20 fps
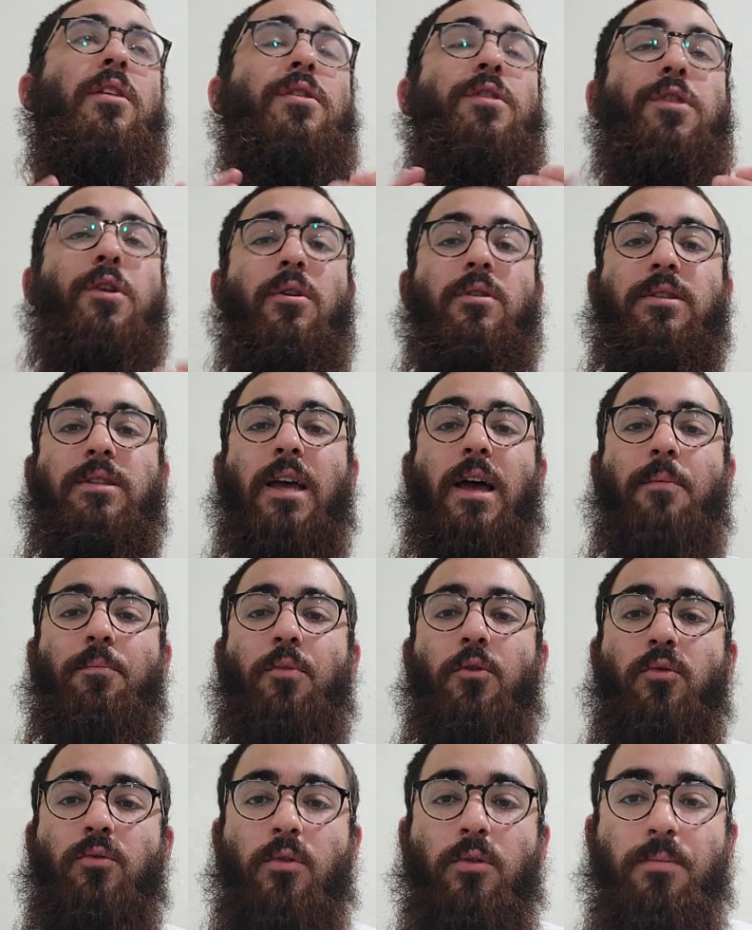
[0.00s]
The third
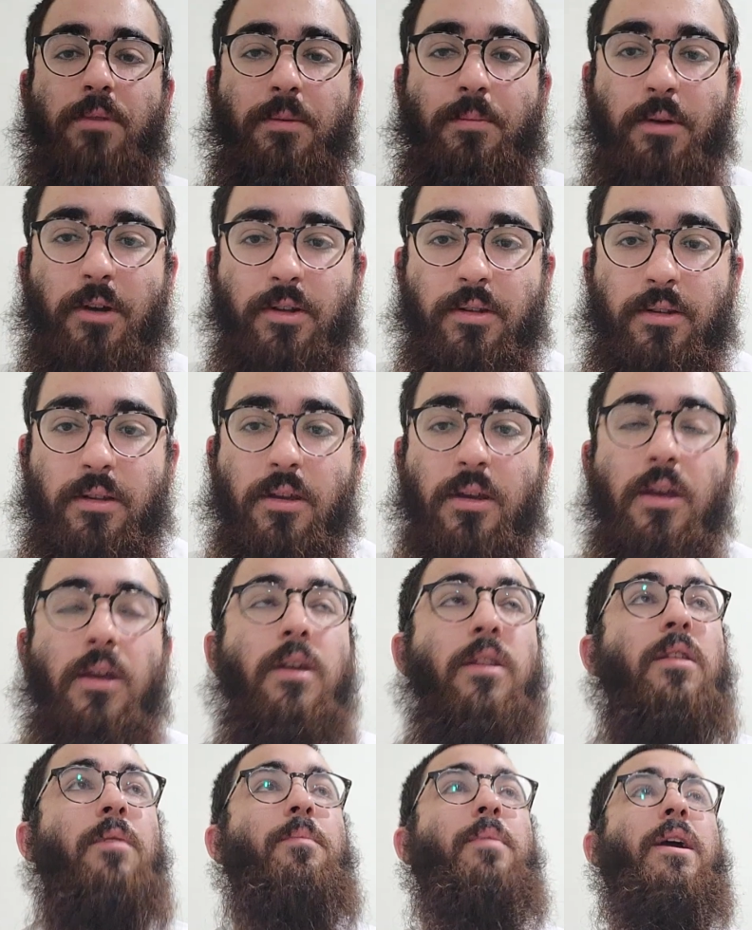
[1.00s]
temple will be built.
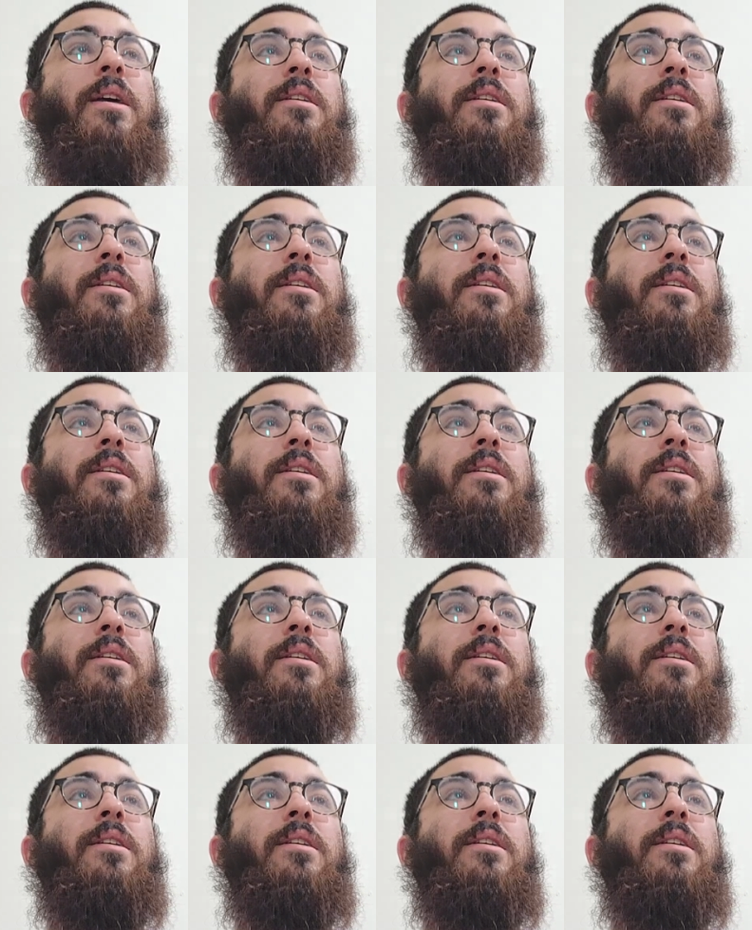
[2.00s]
The